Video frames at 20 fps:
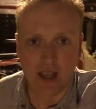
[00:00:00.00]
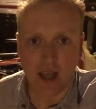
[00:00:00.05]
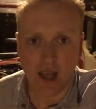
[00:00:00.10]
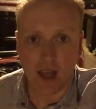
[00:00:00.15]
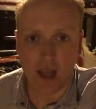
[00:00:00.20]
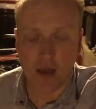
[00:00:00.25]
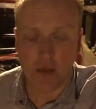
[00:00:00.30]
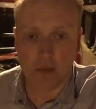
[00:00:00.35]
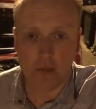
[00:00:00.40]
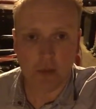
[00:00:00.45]

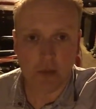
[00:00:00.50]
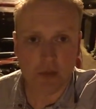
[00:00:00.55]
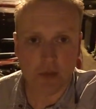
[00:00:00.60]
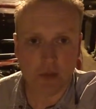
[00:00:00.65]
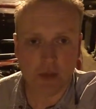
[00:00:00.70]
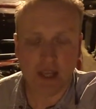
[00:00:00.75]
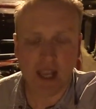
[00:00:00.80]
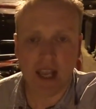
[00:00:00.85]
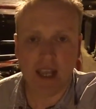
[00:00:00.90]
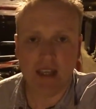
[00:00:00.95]
Um, but
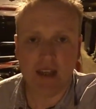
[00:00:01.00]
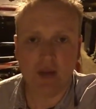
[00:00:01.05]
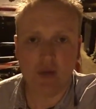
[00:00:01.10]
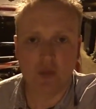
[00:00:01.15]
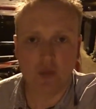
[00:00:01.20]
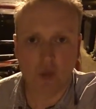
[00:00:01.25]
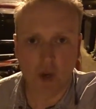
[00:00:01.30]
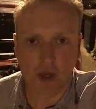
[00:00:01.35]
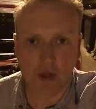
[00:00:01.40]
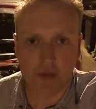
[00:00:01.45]
we had a
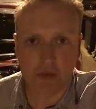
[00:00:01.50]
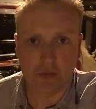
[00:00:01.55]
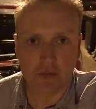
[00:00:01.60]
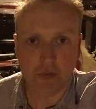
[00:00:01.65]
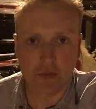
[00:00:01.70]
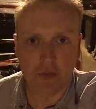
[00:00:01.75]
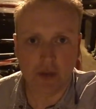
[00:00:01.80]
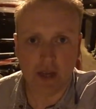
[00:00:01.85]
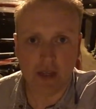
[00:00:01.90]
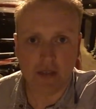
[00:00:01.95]

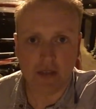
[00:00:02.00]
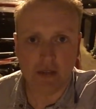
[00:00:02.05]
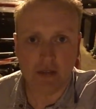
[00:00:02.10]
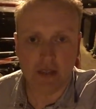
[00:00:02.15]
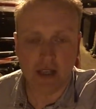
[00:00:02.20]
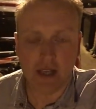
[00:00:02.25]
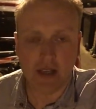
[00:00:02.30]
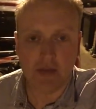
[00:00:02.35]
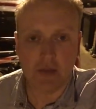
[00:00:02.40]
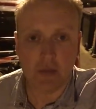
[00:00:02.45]
wonderful ride
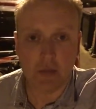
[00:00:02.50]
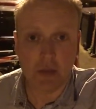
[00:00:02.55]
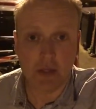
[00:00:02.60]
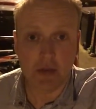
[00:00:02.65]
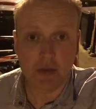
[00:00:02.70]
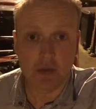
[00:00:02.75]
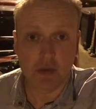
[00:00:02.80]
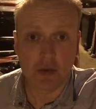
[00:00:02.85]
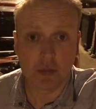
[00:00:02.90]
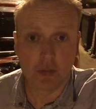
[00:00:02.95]
today. We've been
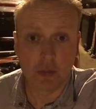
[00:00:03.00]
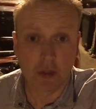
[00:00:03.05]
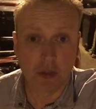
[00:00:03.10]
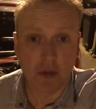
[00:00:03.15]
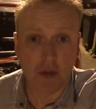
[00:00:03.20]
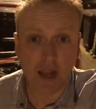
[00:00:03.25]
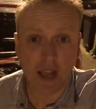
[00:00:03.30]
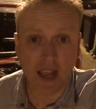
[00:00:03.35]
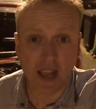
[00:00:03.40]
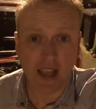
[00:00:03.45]
to the
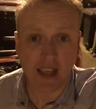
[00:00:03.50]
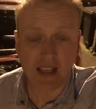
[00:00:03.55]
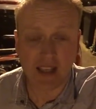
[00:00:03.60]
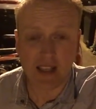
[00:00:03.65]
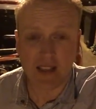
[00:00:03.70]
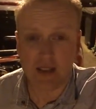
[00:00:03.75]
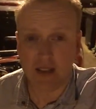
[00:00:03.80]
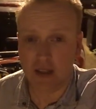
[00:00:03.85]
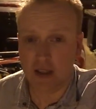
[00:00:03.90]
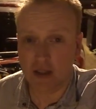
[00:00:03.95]
Blue
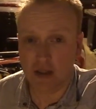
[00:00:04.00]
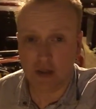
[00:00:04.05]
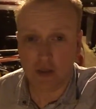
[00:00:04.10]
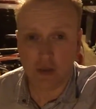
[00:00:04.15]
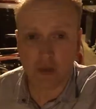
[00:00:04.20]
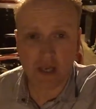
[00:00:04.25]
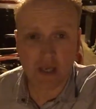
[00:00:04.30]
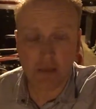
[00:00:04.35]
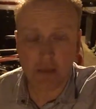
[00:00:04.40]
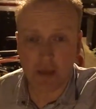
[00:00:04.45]
Egg, a
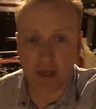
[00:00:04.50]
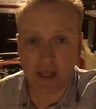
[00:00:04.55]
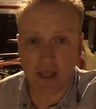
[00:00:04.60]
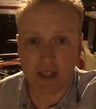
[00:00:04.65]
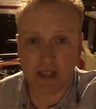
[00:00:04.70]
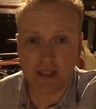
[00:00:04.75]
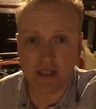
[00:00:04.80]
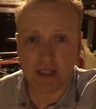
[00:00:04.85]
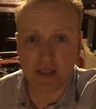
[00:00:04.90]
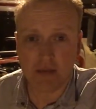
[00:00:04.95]
great
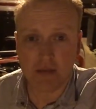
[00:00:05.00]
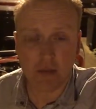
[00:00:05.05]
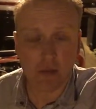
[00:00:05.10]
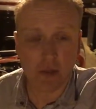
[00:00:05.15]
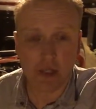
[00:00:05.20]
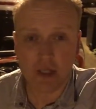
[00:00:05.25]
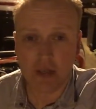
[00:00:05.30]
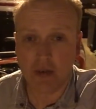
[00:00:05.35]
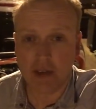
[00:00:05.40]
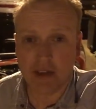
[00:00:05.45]
place. If you
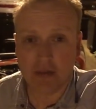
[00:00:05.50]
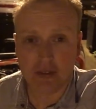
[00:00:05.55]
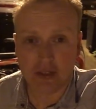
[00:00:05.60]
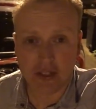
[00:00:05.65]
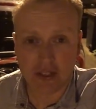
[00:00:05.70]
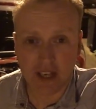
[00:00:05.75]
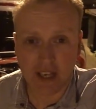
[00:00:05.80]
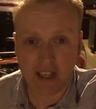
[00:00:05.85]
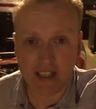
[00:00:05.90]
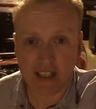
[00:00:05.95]
want to go out
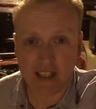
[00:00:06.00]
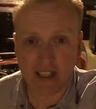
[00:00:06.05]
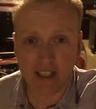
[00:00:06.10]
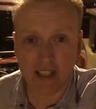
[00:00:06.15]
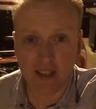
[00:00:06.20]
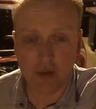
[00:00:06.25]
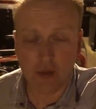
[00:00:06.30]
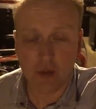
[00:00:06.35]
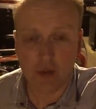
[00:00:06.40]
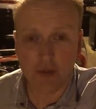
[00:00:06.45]

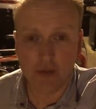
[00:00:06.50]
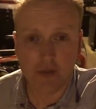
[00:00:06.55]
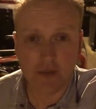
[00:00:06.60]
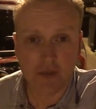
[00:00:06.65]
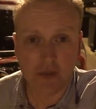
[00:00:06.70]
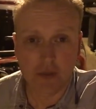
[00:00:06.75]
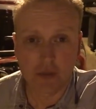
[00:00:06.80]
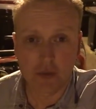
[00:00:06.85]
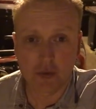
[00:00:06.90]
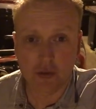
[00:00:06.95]
cycling or if
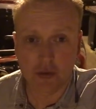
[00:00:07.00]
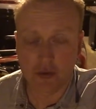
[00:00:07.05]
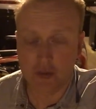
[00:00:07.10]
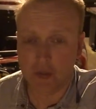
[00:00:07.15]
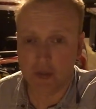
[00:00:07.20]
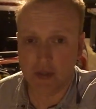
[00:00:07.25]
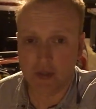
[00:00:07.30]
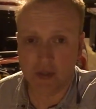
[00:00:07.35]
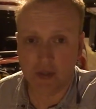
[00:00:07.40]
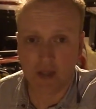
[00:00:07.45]
you just
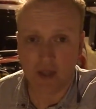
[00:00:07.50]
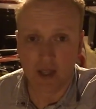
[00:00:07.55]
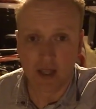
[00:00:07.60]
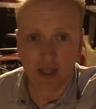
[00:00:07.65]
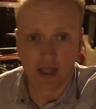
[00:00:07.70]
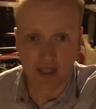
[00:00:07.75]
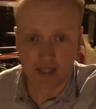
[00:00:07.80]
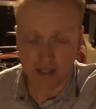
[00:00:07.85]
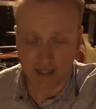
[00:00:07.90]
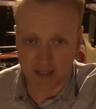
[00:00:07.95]
want to
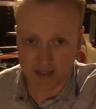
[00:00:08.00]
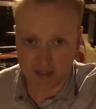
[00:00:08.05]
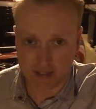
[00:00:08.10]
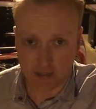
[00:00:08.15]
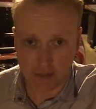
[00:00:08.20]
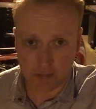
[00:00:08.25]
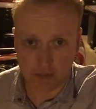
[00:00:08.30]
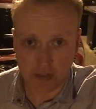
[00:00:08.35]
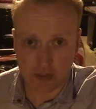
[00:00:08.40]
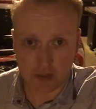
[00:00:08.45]
get
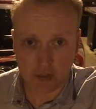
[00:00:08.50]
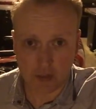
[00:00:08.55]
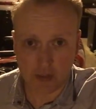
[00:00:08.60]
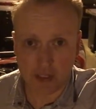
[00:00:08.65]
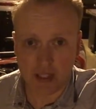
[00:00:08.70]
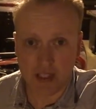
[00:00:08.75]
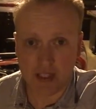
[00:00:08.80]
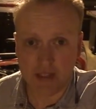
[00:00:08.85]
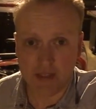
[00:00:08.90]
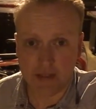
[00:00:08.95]
something to
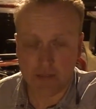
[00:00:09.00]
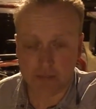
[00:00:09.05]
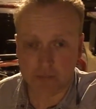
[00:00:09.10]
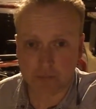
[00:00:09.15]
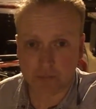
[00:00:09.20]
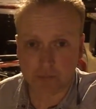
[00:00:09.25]
eat,